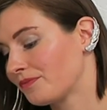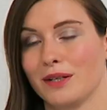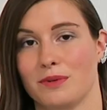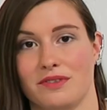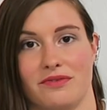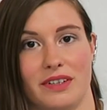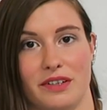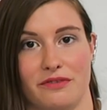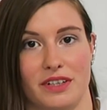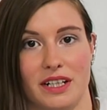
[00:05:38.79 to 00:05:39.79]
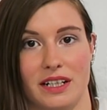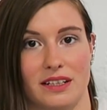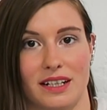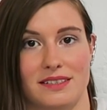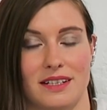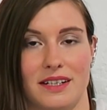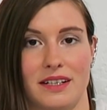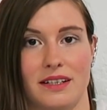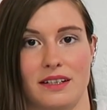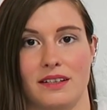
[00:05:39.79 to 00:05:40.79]
It was very fitting in that
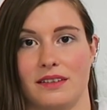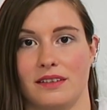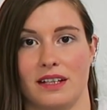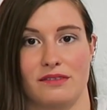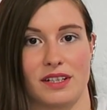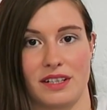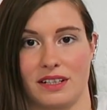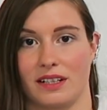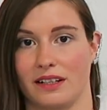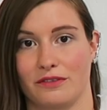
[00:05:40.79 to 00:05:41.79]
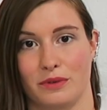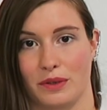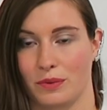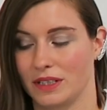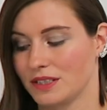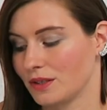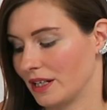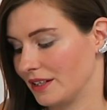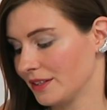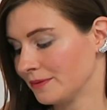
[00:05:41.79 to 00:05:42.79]
setting, and everything kind of went well
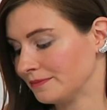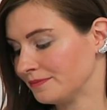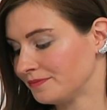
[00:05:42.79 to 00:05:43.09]
together.